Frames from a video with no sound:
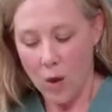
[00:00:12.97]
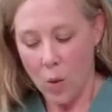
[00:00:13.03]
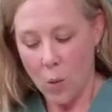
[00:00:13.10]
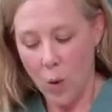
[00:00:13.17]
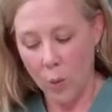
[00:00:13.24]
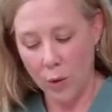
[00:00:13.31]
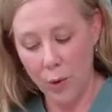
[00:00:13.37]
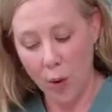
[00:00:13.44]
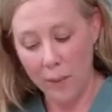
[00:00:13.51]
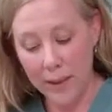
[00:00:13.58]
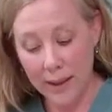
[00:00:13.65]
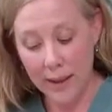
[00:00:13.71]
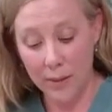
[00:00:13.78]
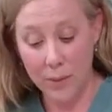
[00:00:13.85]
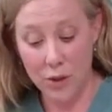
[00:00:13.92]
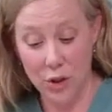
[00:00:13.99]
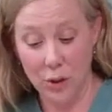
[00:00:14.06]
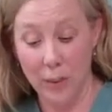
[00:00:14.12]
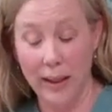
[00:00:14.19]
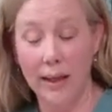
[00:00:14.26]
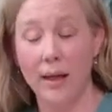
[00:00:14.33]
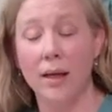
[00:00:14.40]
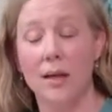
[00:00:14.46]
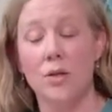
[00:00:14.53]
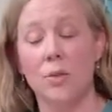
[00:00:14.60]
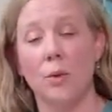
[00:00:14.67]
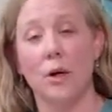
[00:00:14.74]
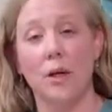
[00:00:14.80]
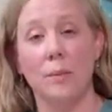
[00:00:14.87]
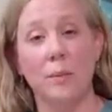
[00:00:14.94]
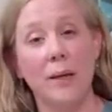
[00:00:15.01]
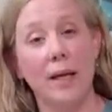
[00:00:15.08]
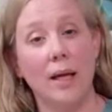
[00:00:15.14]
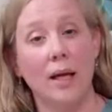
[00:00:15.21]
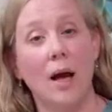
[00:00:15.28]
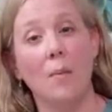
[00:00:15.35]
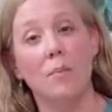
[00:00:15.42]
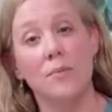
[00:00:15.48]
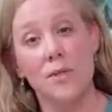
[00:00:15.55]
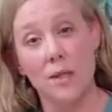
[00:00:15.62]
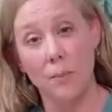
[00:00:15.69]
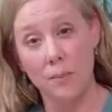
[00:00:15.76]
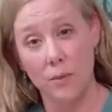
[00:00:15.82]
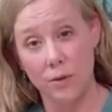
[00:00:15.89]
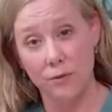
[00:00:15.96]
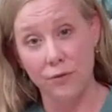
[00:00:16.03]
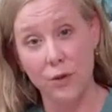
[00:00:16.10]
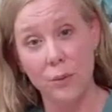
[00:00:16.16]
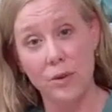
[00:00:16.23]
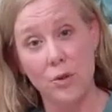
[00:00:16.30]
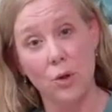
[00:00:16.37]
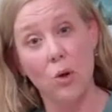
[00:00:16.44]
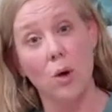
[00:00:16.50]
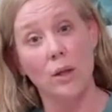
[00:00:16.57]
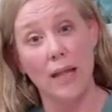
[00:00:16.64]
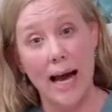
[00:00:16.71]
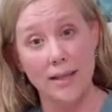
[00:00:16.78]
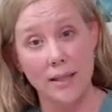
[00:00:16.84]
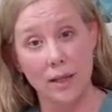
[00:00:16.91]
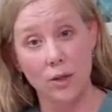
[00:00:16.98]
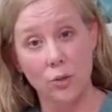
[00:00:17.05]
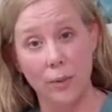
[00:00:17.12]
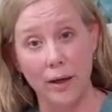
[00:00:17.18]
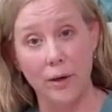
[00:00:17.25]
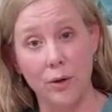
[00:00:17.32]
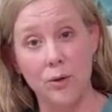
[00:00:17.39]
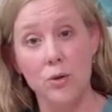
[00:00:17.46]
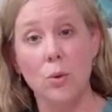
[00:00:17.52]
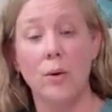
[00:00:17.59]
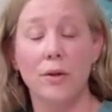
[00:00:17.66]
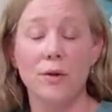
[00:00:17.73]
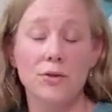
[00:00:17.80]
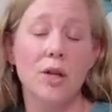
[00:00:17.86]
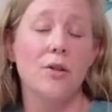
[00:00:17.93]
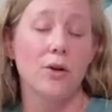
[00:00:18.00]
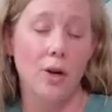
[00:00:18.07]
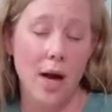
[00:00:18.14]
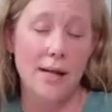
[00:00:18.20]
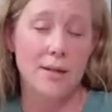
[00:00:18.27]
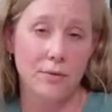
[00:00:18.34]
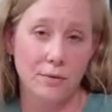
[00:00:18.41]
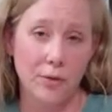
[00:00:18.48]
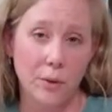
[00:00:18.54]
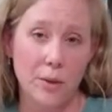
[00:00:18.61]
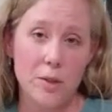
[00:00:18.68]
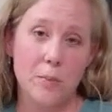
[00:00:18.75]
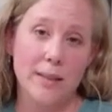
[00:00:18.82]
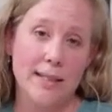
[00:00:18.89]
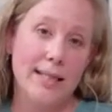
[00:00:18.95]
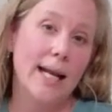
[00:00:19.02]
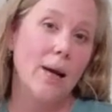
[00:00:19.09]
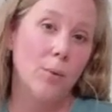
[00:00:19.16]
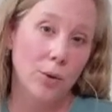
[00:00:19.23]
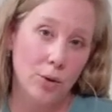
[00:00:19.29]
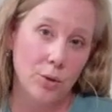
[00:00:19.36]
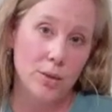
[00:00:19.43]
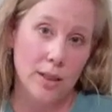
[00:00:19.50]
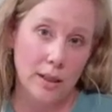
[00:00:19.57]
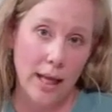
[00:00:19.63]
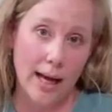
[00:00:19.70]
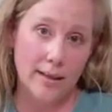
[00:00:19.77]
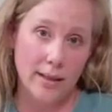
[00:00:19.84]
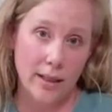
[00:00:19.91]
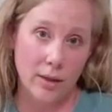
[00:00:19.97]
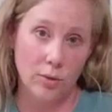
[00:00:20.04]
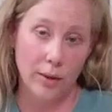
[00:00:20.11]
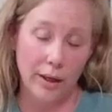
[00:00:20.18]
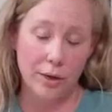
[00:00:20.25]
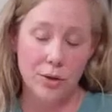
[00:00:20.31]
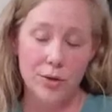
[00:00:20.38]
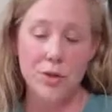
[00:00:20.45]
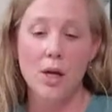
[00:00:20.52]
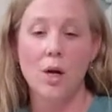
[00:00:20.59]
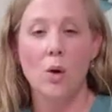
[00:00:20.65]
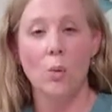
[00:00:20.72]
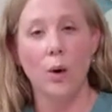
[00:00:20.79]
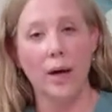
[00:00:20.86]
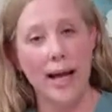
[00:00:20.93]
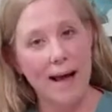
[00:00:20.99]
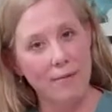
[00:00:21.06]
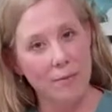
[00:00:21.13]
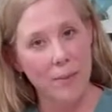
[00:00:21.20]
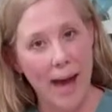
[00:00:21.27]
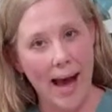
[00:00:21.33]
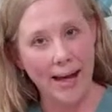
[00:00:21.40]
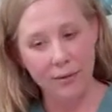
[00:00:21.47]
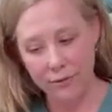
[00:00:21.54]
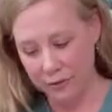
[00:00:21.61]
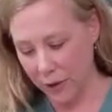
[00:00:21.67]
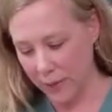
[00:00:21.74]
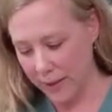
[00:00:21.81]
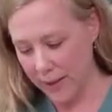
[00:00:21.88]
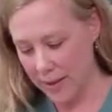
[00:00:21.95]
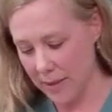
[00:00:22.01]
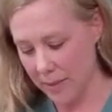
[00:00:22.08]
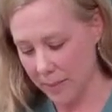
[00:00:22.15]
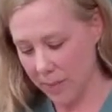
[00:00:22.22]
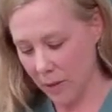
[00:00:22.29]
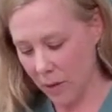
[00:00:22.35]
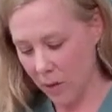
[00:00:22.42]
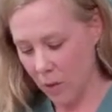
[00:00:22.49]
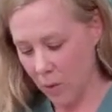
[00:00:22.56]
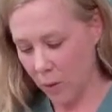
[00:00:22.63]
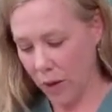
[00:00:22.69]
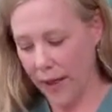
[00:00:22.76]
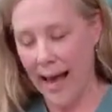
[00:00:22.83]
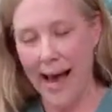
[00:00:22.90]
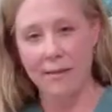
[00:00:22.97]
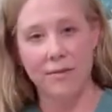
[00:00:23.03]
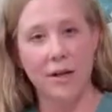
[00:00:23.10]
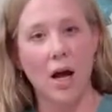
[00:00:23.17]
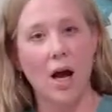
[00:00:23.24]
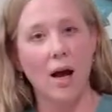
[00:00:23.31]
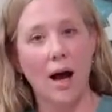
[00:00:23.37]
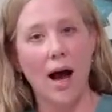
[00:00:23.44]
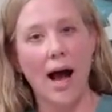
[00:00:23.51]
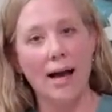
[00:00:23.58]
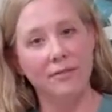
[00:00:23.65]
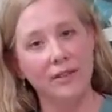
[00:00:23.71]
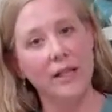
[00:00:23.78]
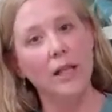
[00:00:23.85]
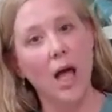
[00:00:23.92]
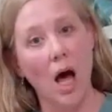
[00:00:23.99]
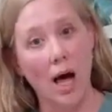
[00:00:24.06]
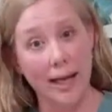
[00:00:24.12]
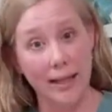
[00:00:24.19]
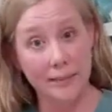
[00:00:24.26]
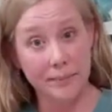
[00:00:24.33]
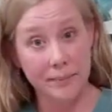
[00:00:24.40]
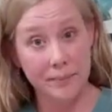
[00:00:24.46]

What we're normally going to be doing is we're going to be picking up the fluids are called lactated ringers, or there's other kinds of fluids, but today we're using lactated ringers. We're going to have a bag of fluids, we're going to have an IV line,